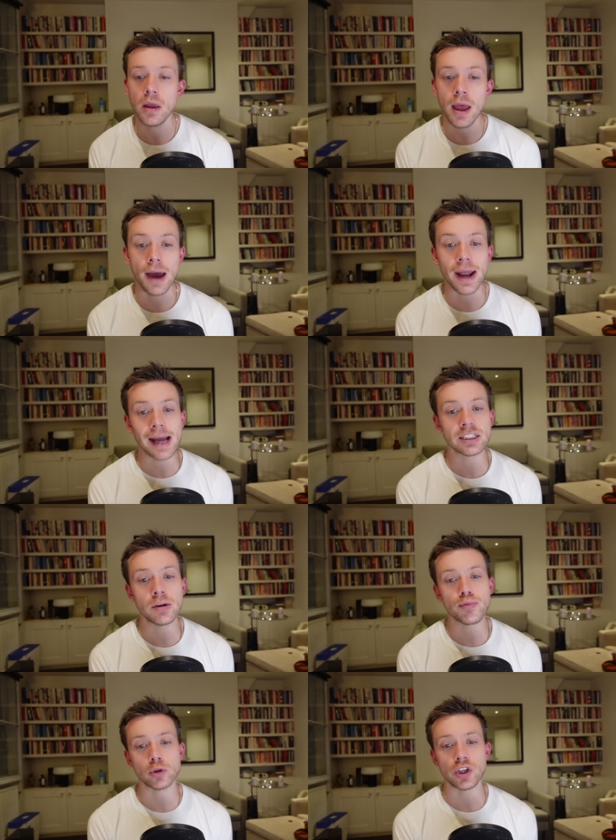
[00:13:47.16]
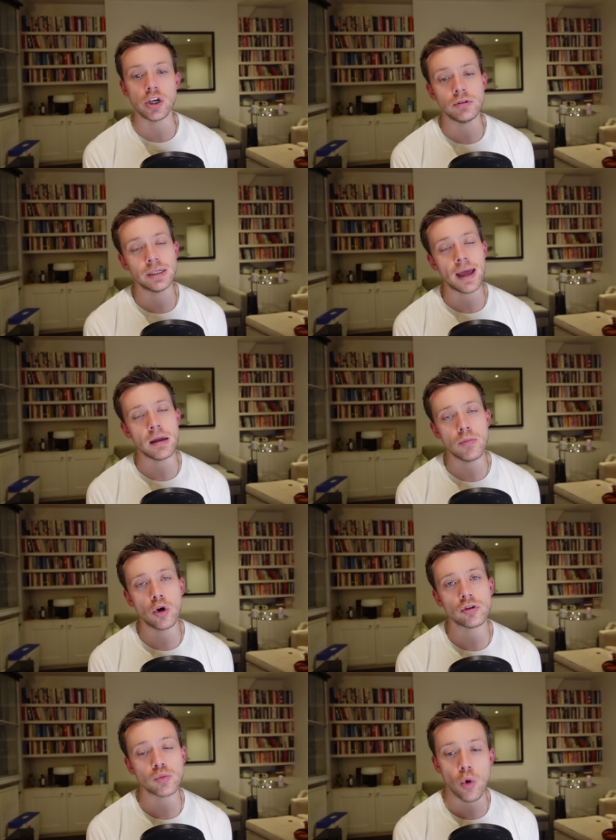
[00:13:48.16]
and has prosecuted a
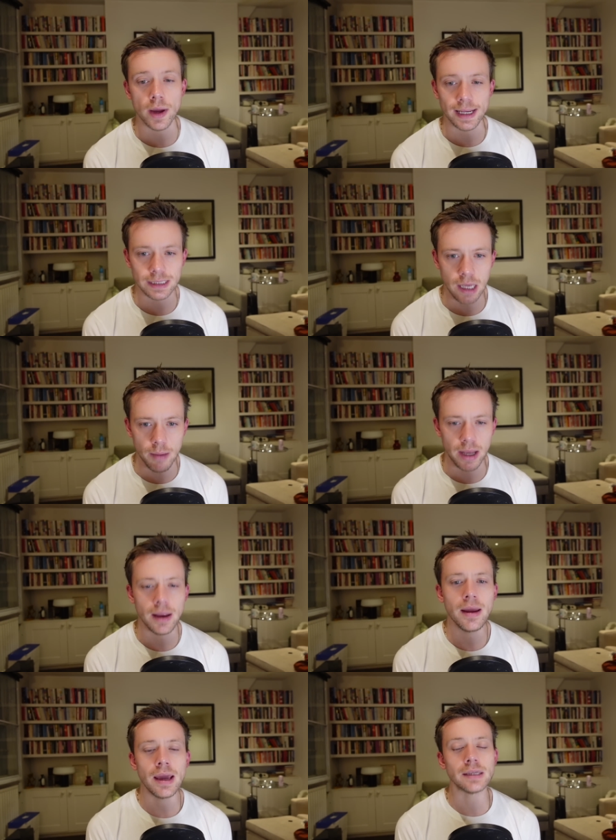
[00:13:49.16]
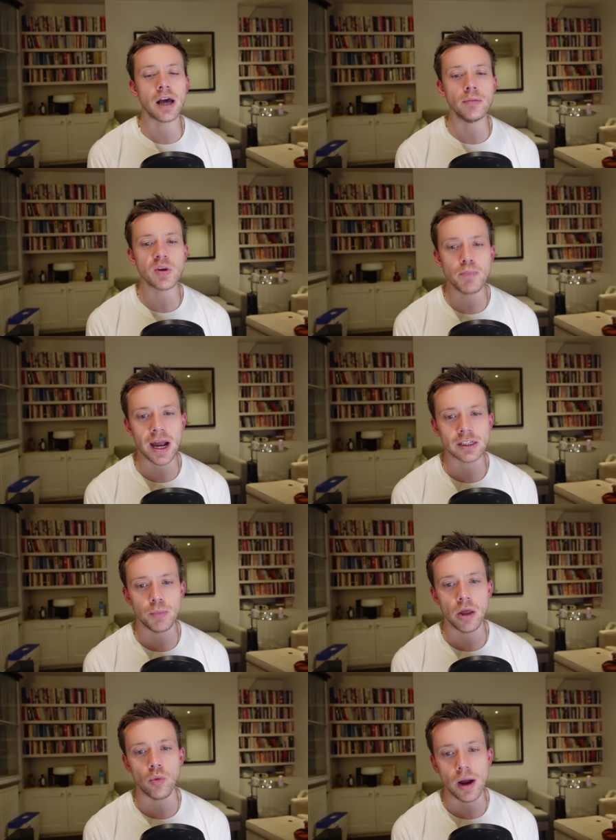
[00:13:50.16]
murderous war against Yemen. It is armed and backed
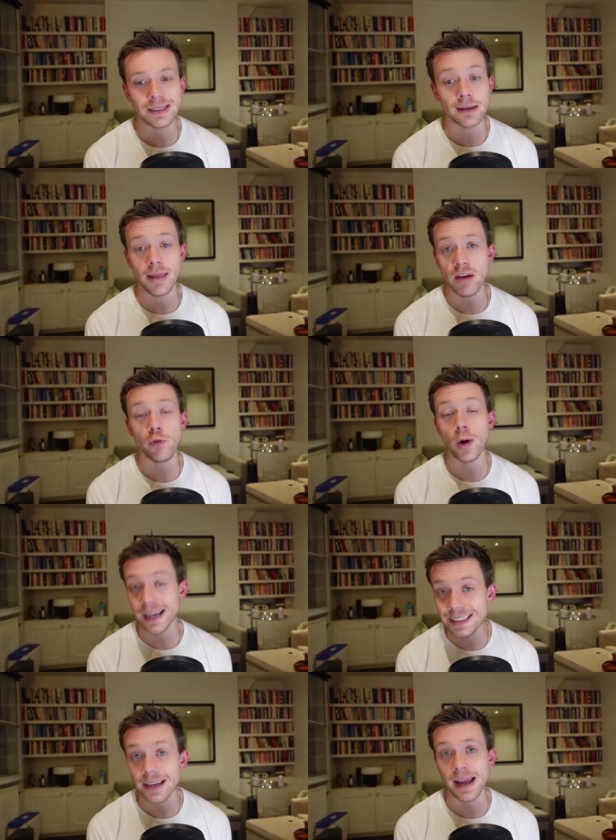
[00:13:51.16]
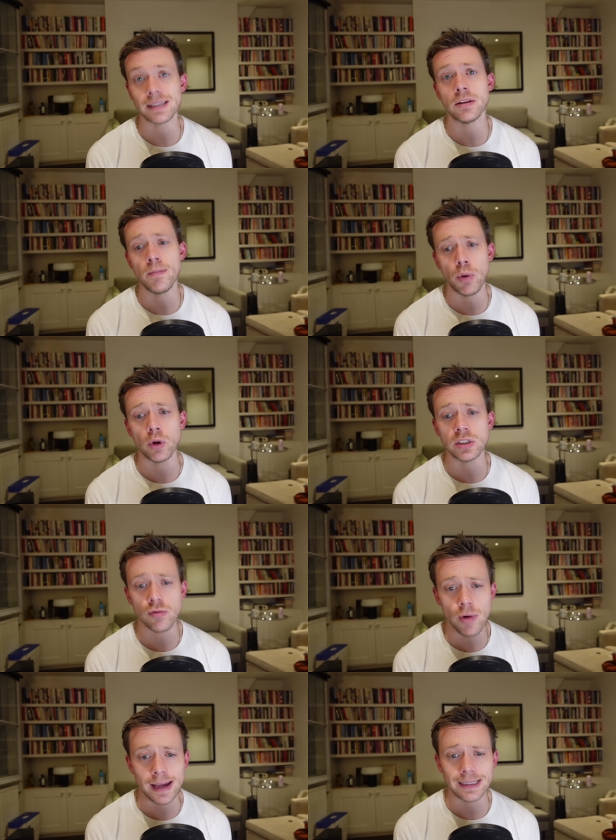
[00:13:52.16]
by the West and therefore is an excellent point to
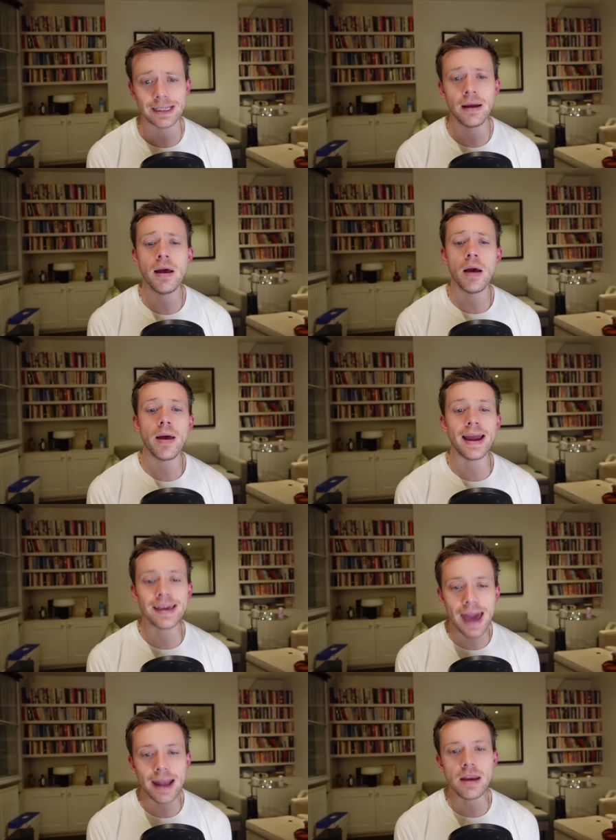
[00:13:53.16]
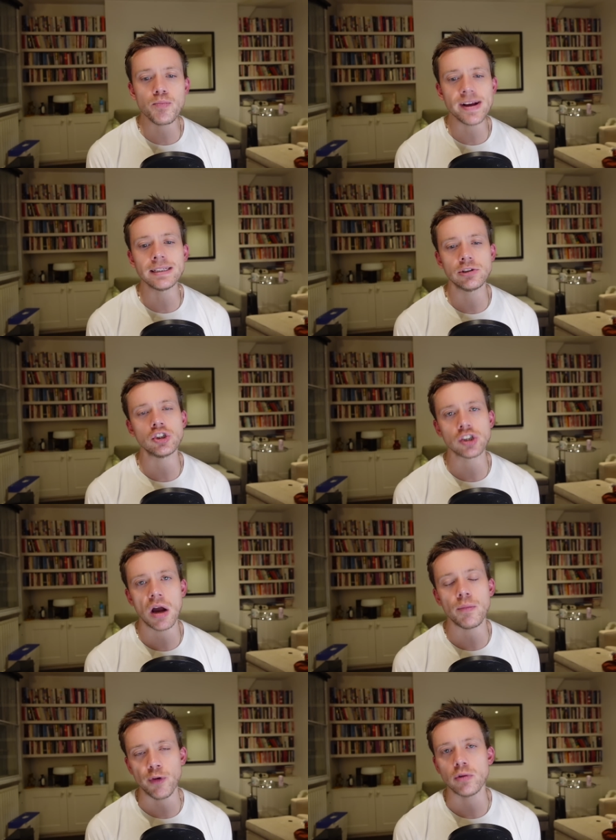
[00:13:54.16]
raise. Again, it brings into
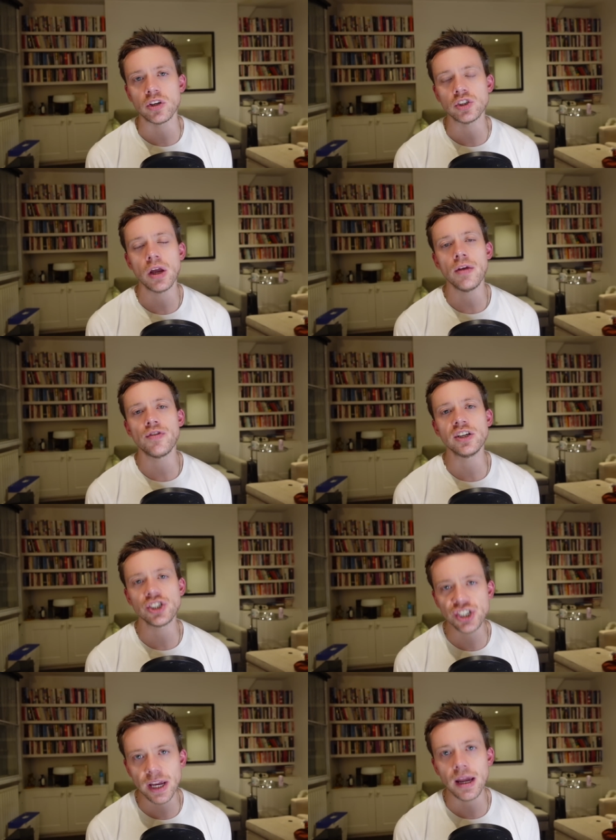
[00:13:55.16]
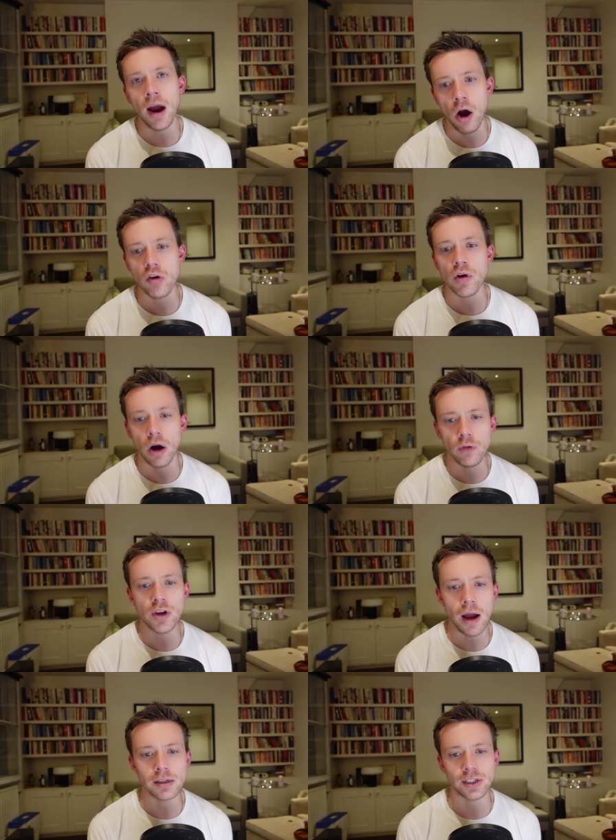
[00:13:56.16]
sharp focus the sheer horror of
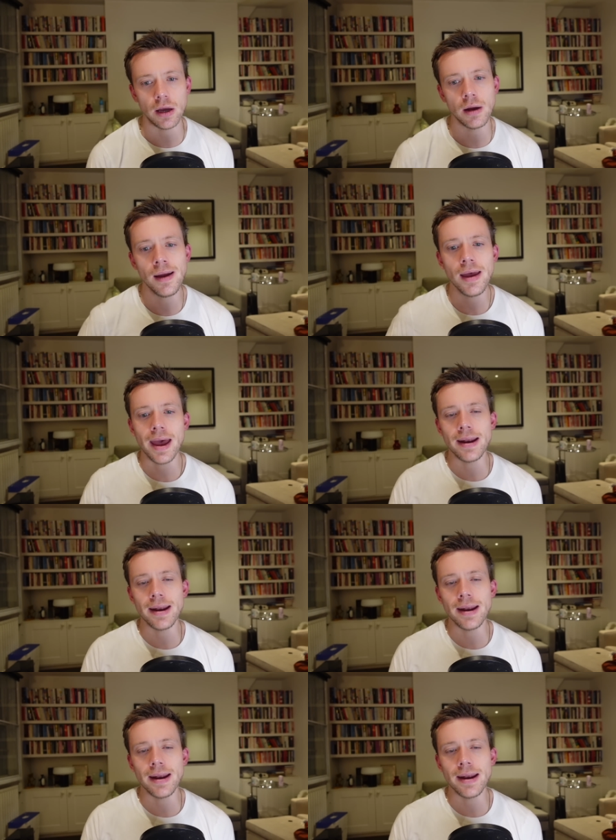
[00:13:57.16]
Gaza. An